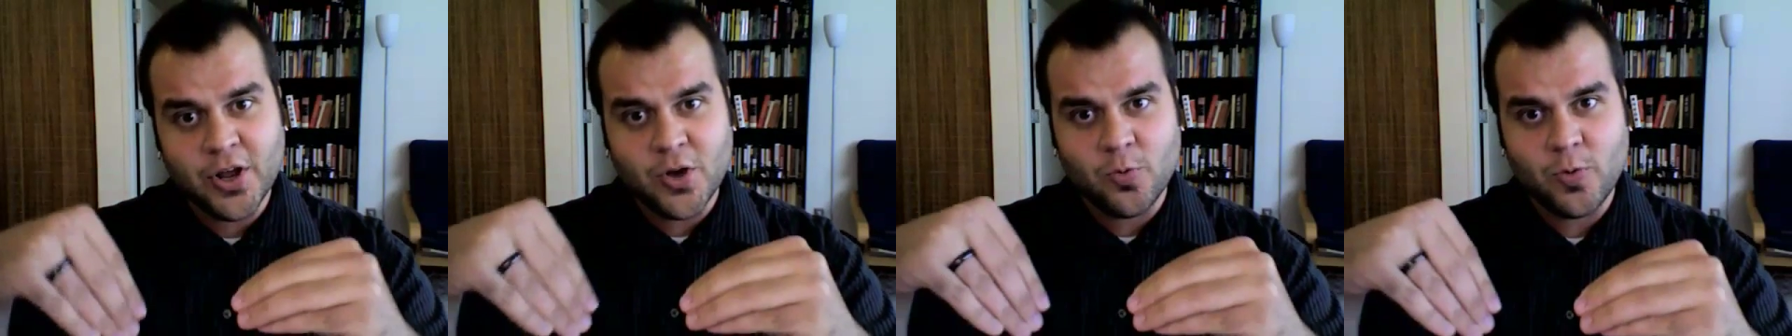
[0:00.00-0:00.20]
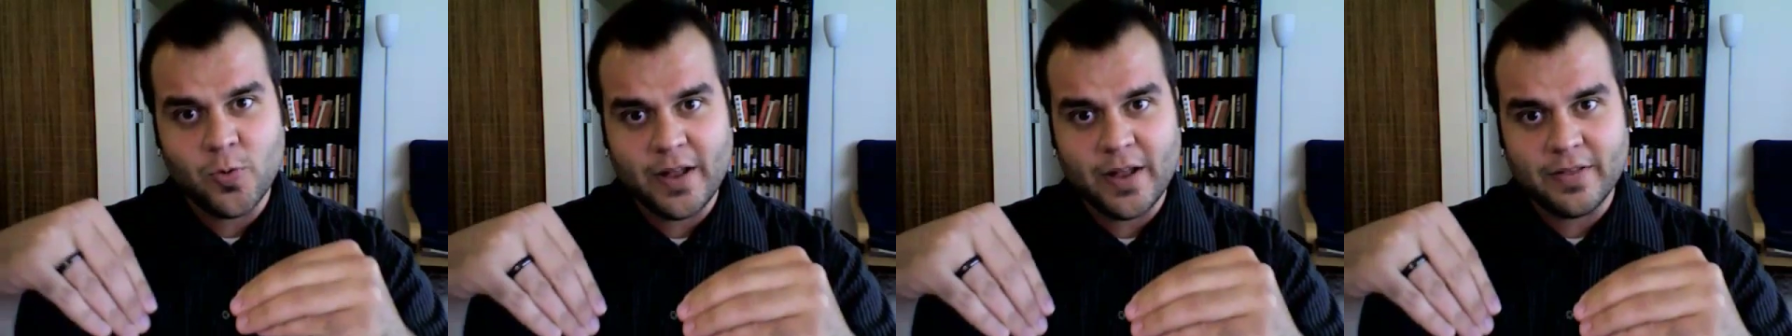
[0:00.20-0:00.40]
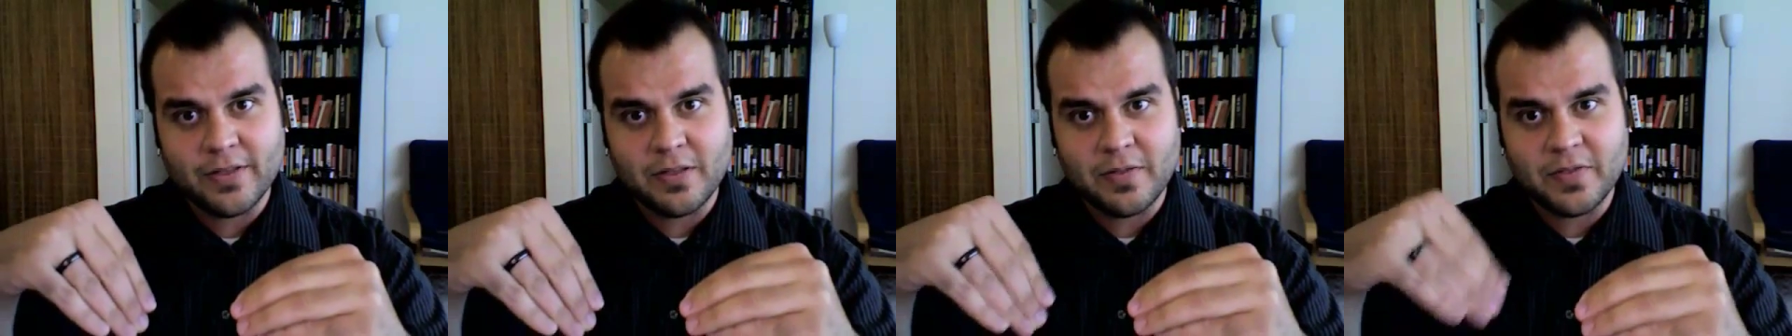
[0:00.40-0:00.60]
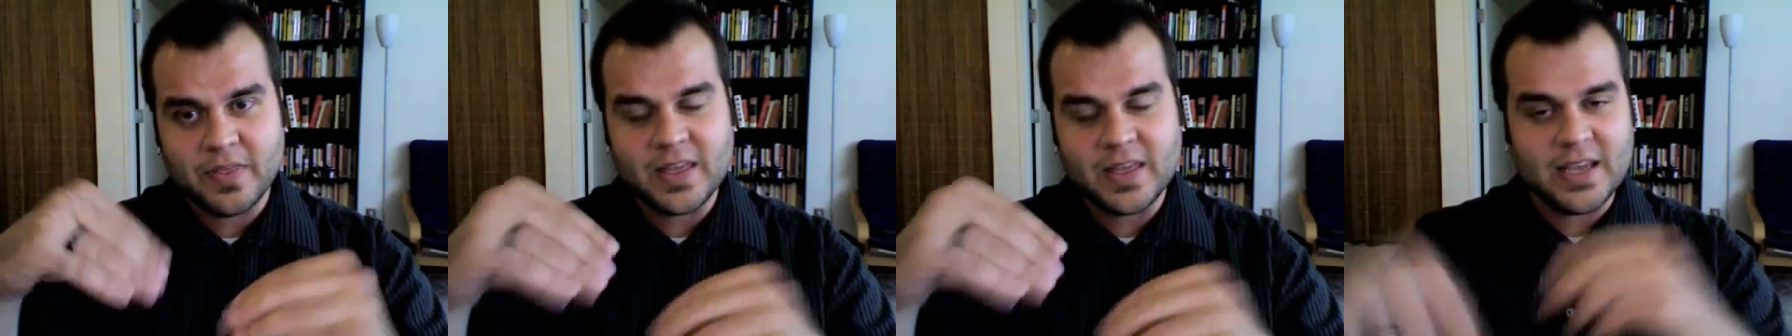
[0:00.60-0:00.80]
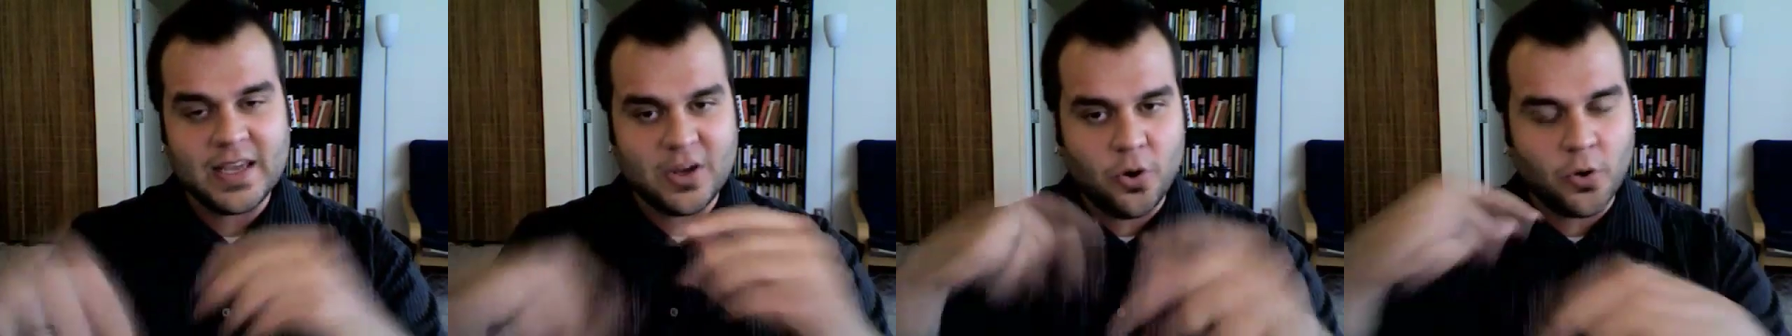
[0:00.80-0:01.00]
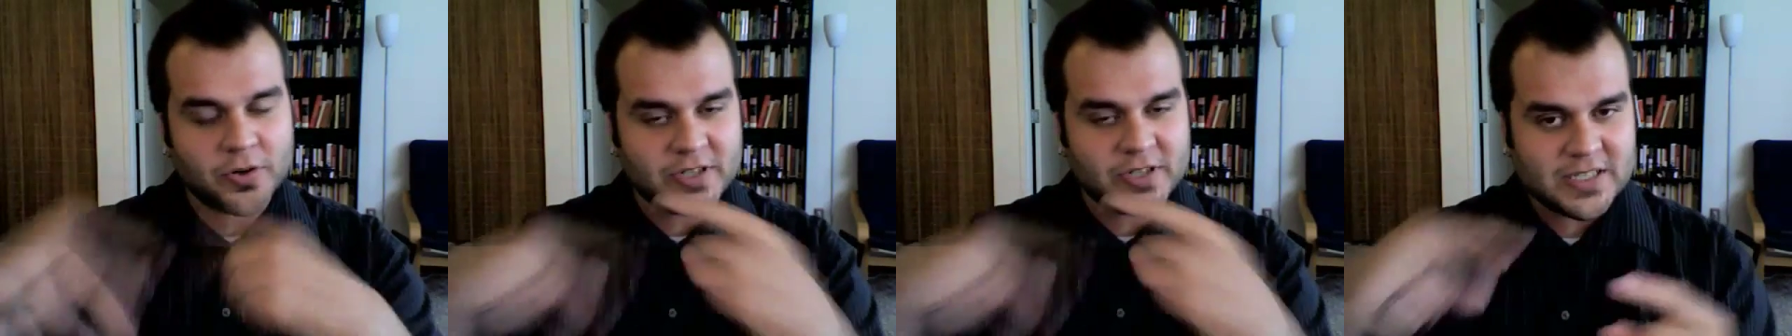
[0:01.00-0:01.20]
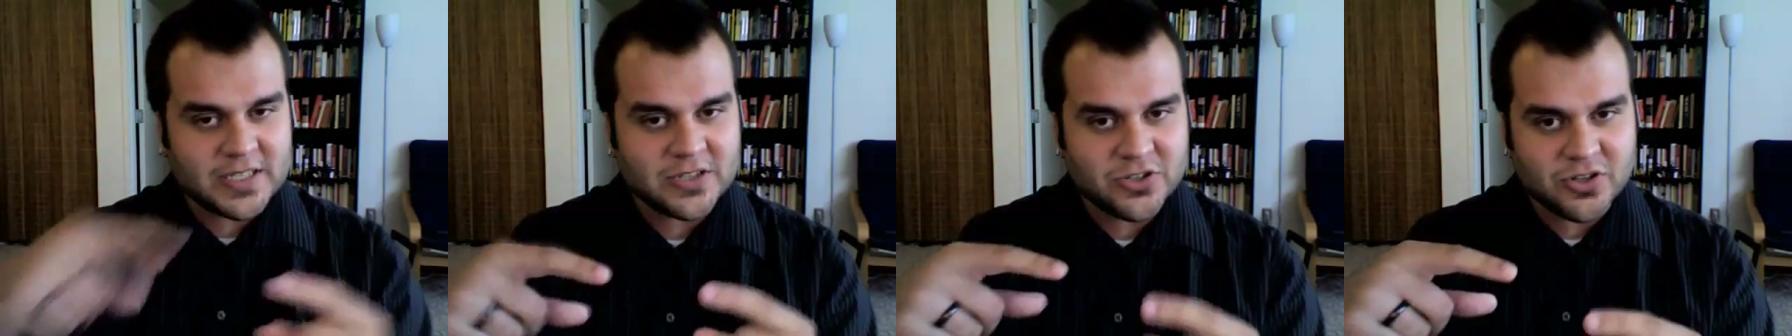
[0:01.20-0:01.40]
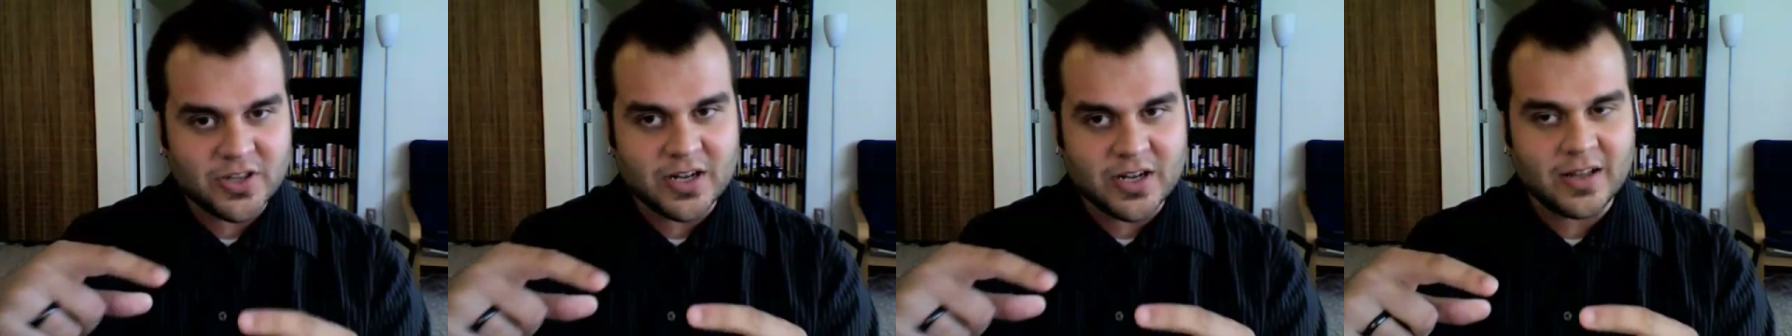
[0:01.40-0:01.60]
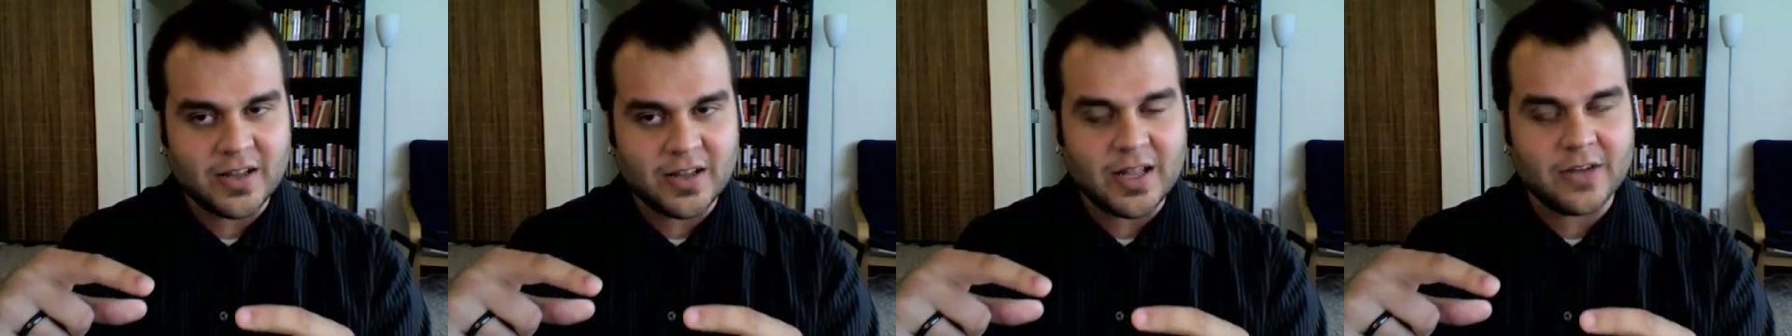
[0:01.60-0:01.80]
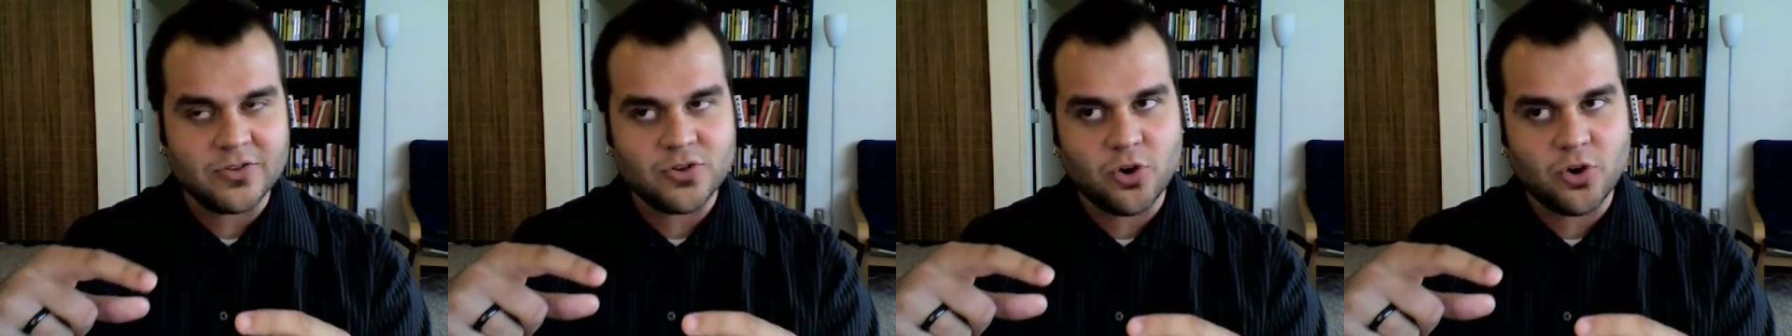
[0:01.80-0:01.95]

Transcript: with the court decision that allows